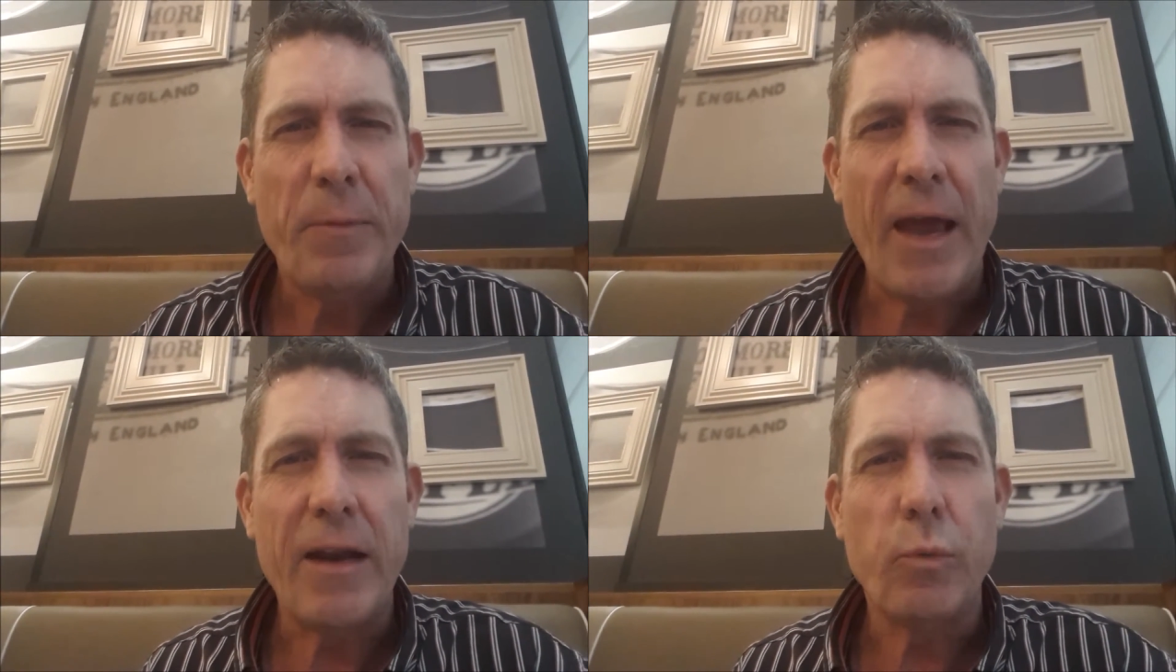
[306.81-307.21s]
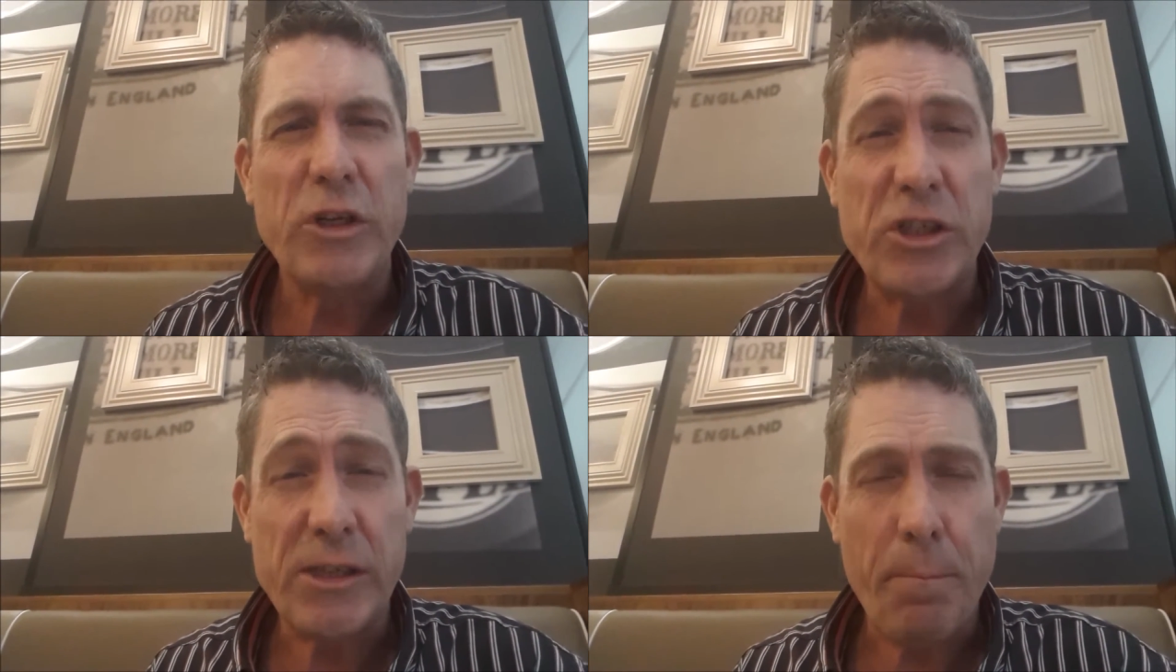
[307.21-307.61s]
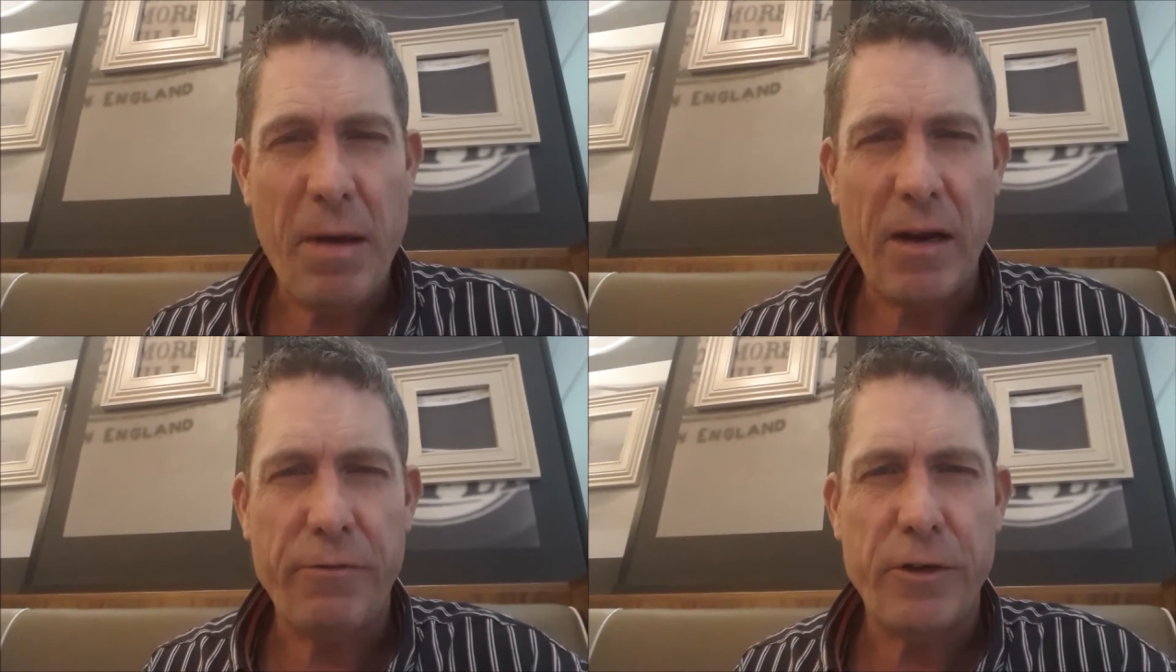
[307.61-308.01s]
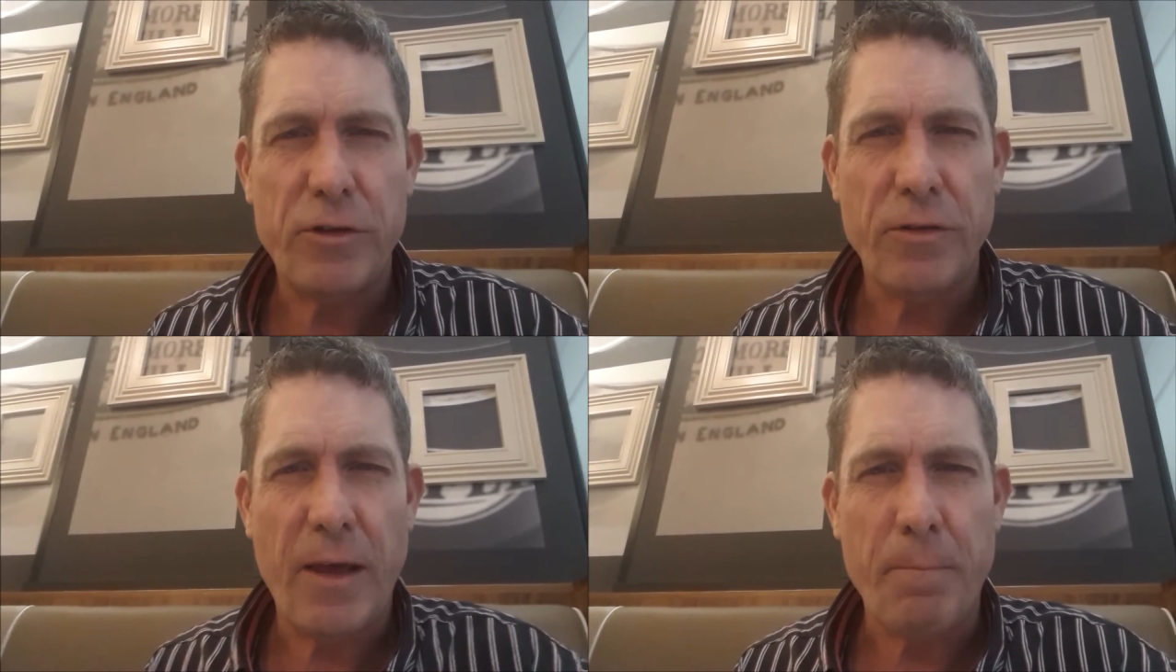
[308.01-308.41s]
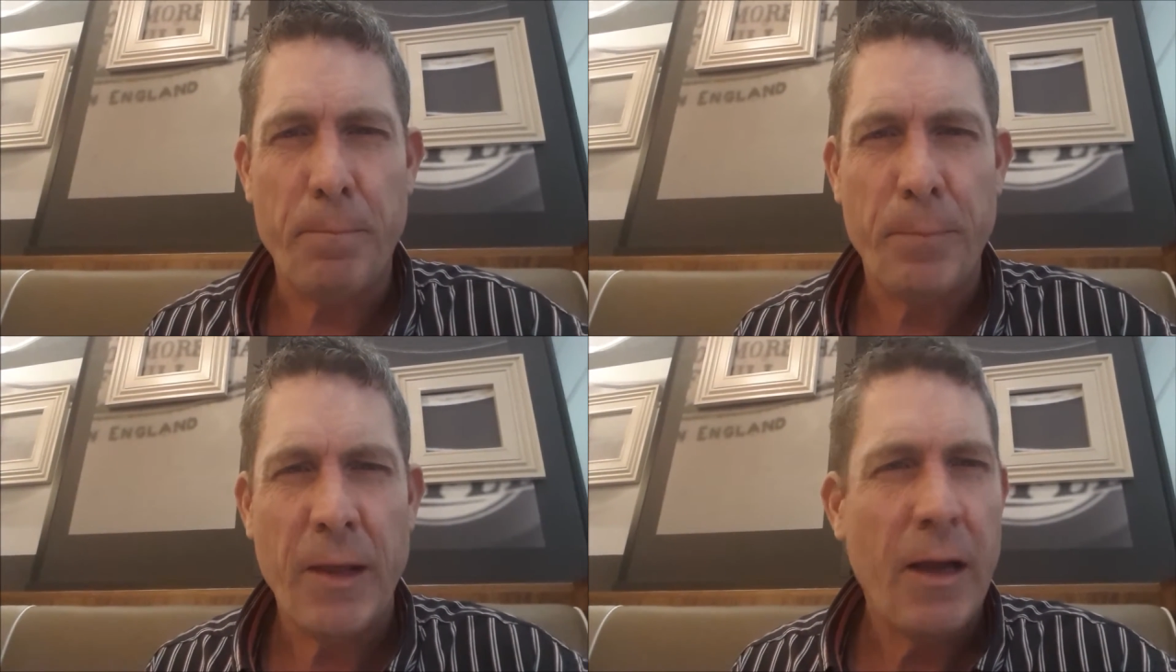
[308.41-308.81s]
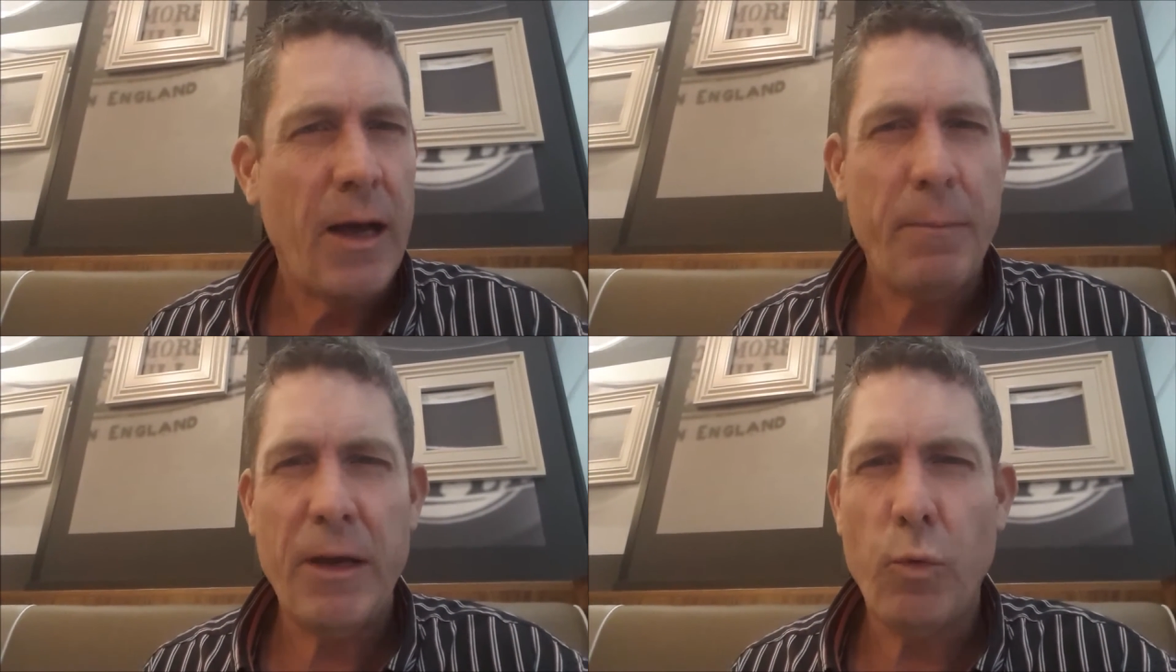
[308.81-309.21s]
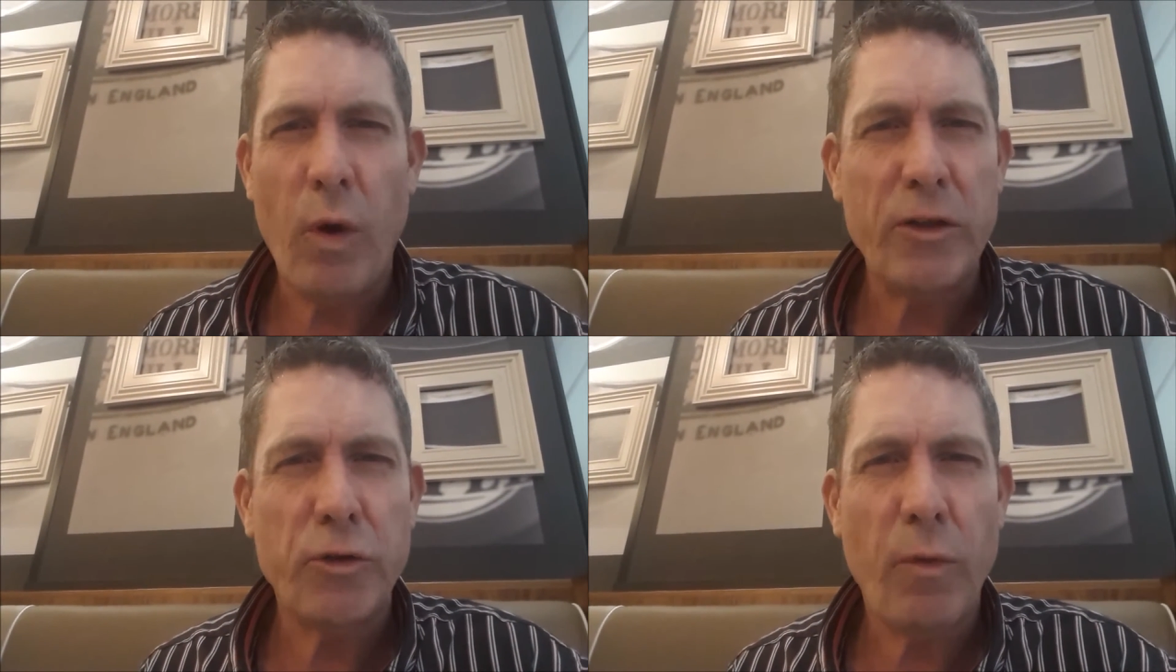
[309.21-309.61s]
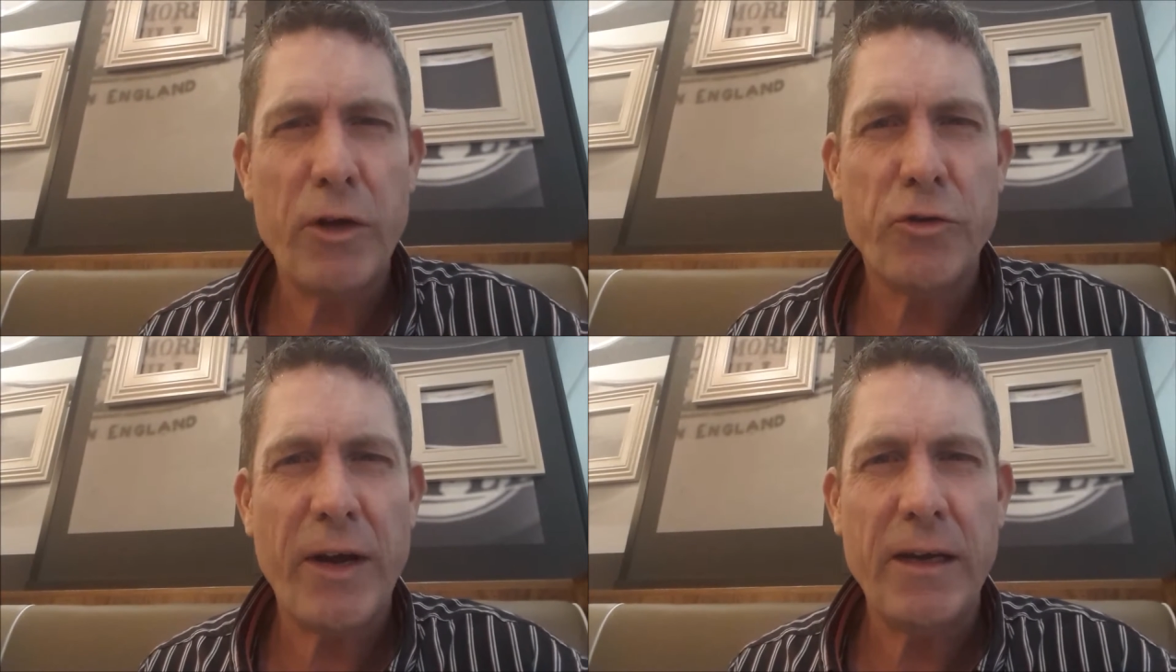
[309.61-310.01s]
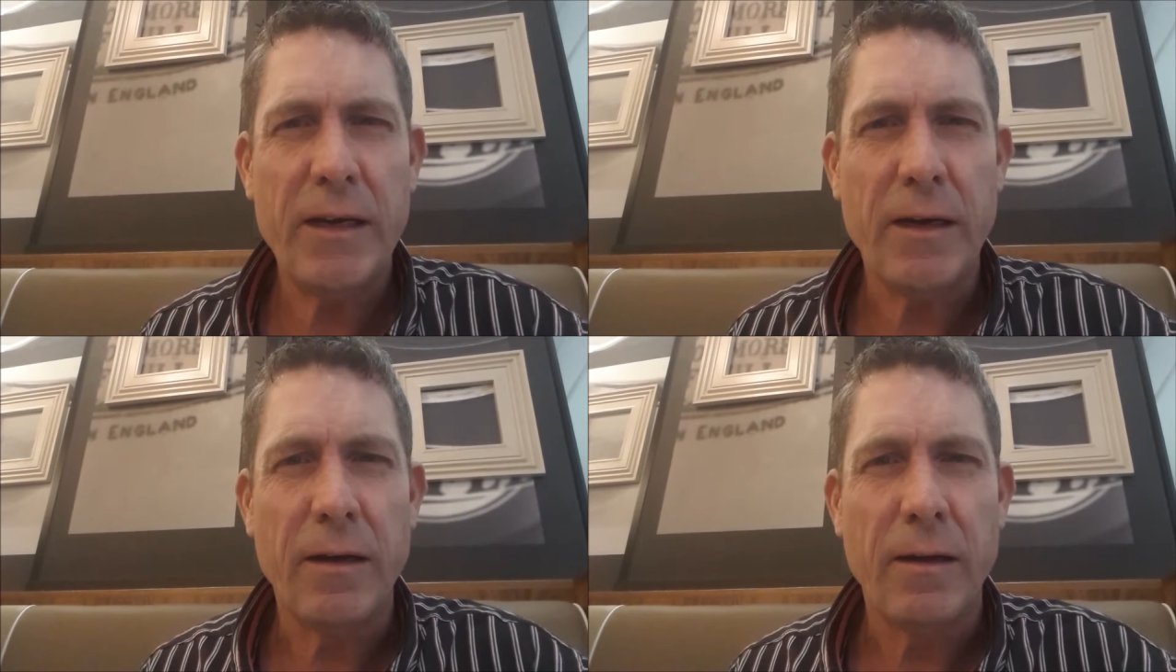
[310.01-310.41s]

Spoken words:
and which is a benefit to them. I mean, one-to-one training.